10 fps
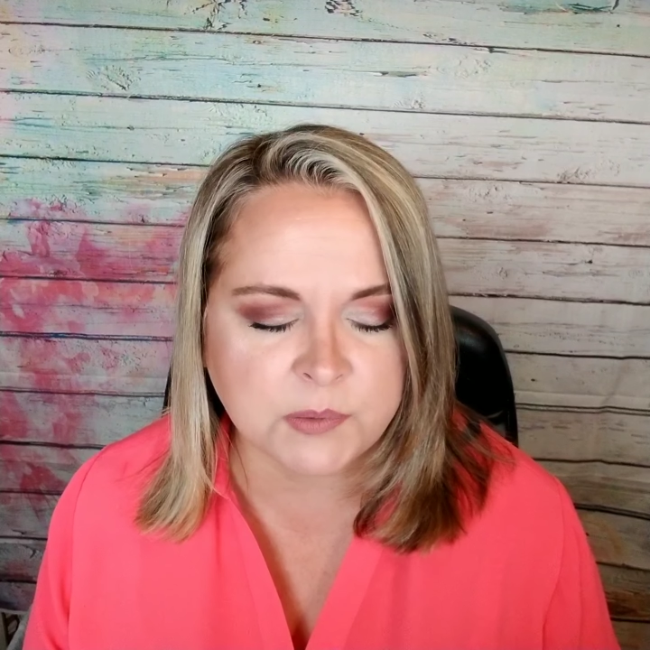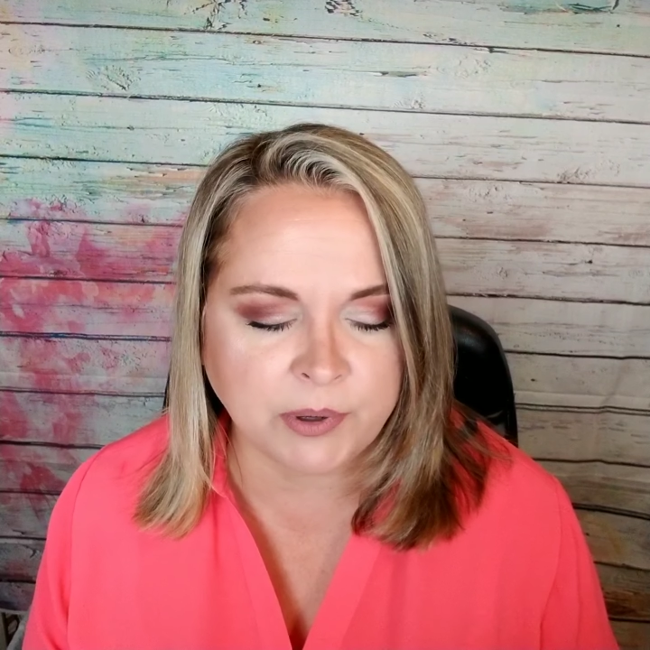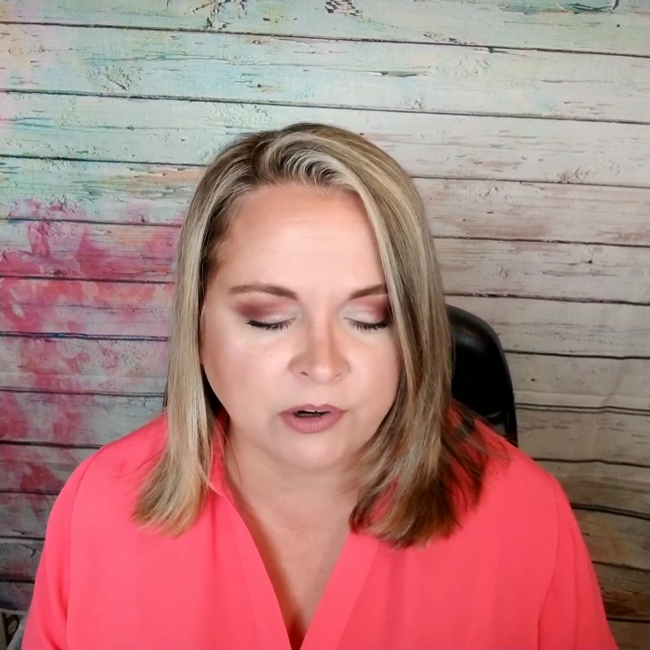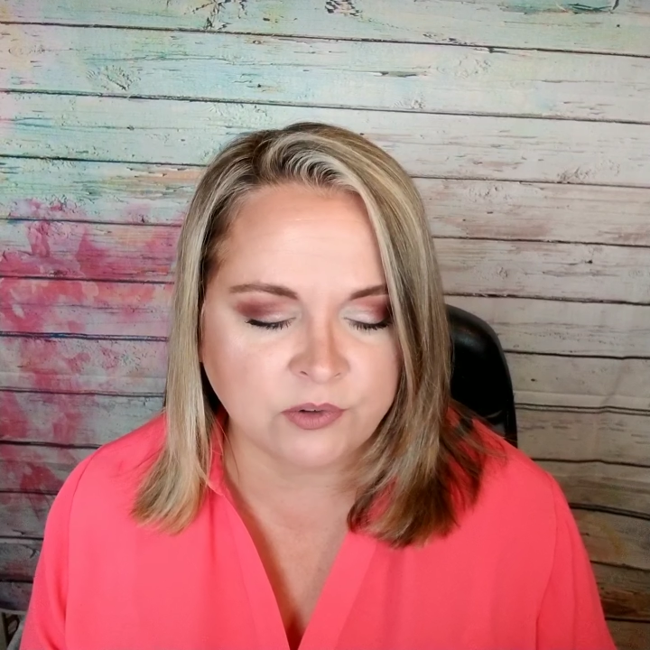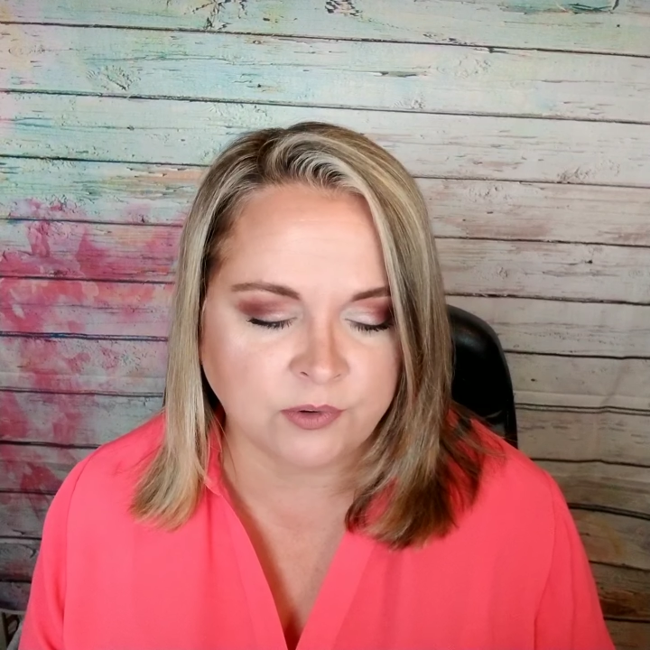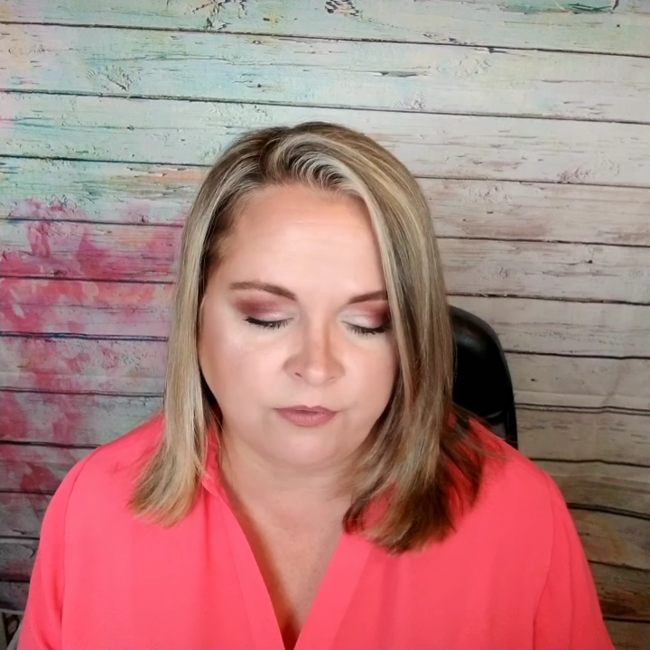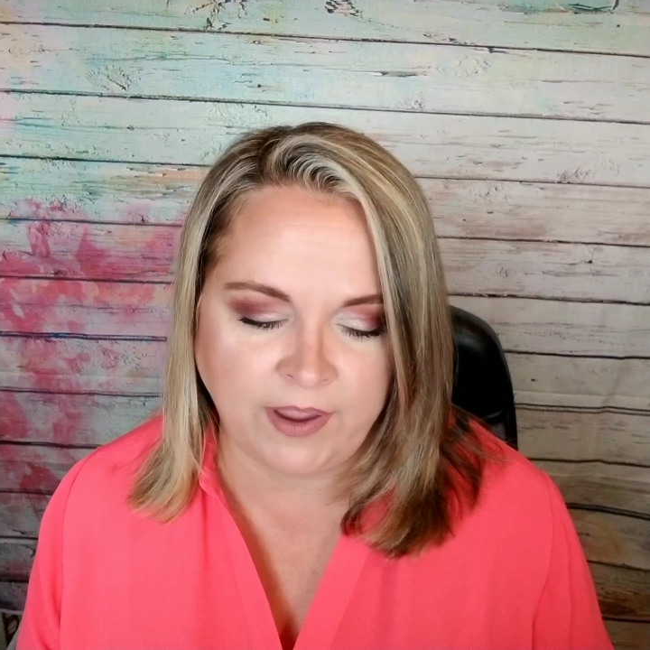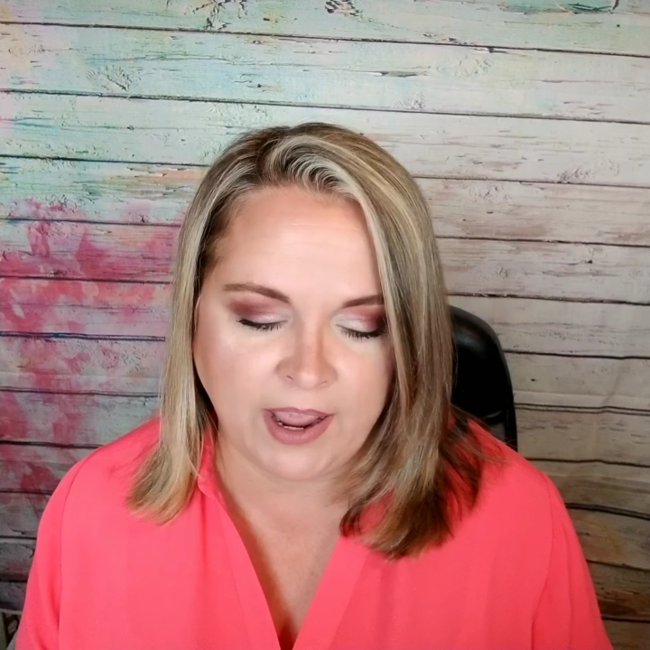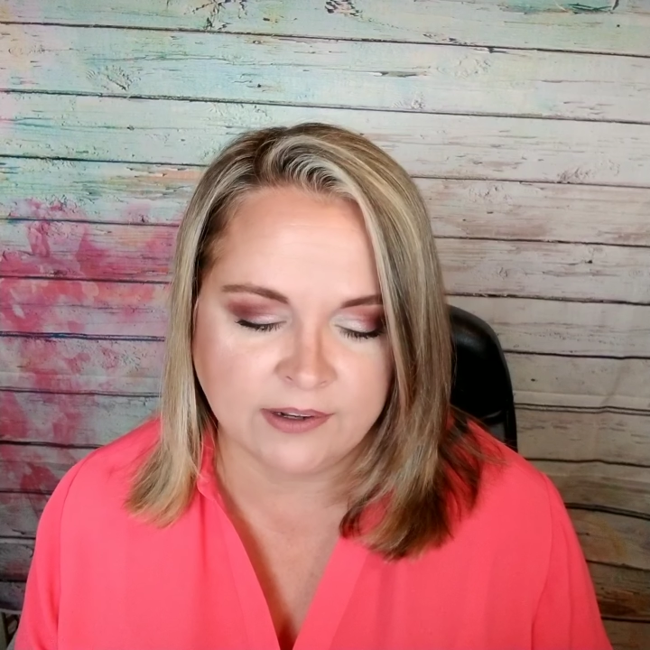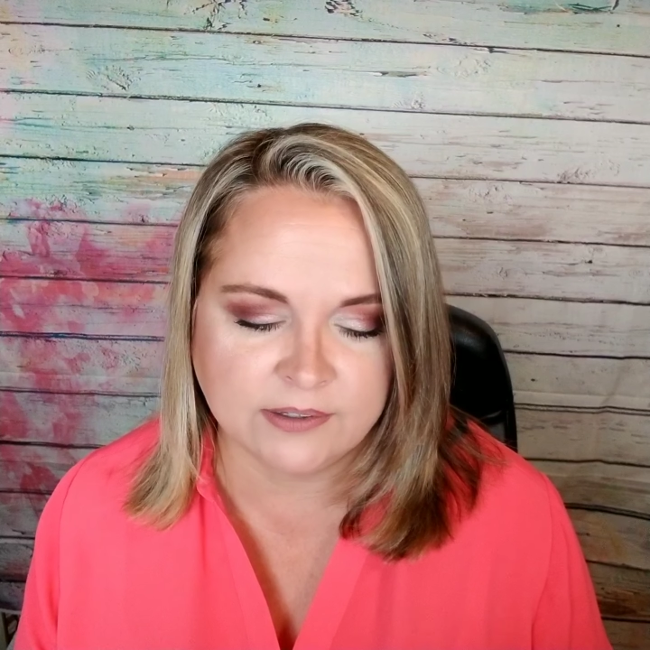spiritual
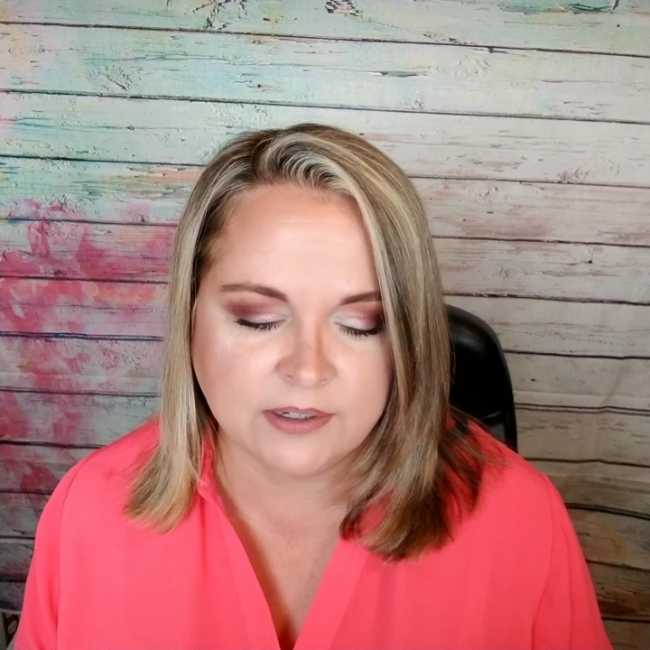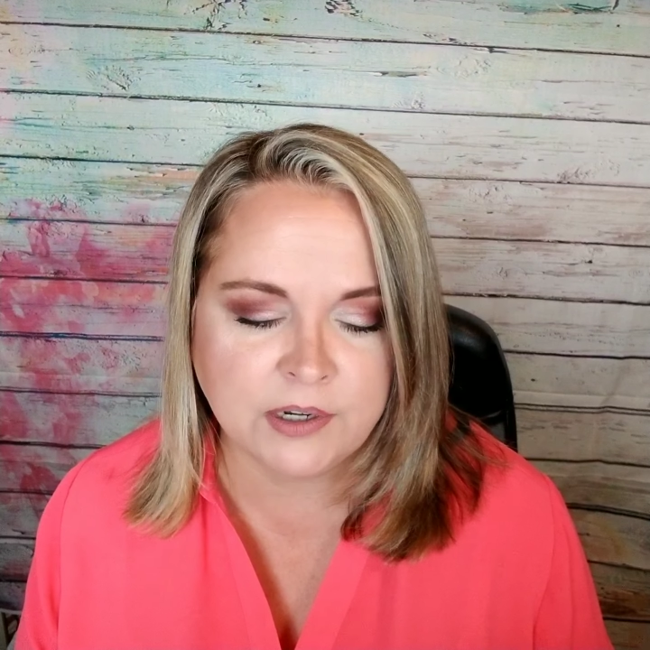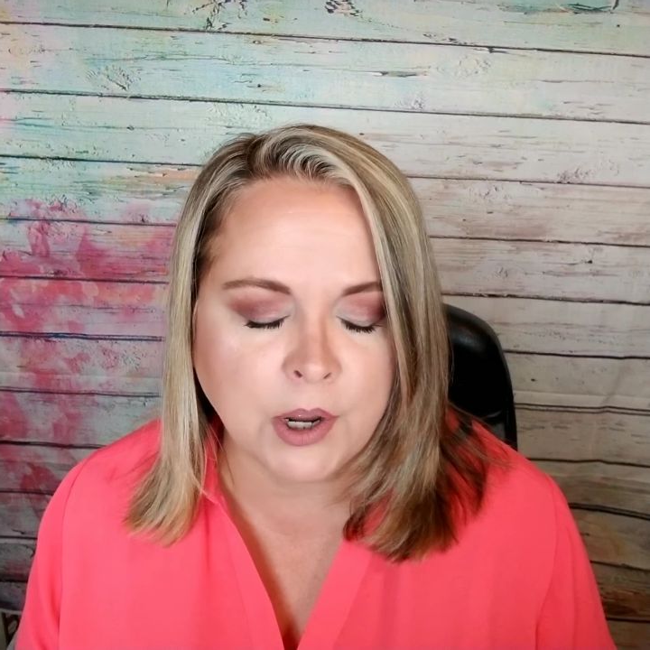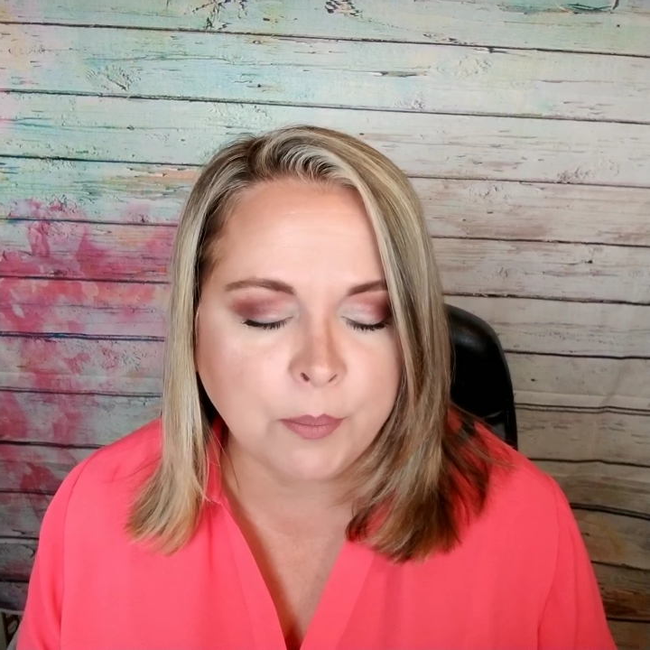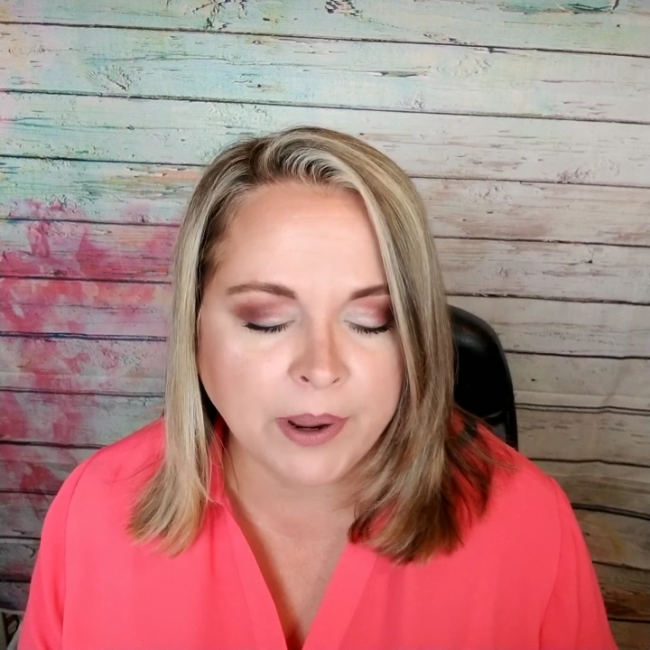fat, no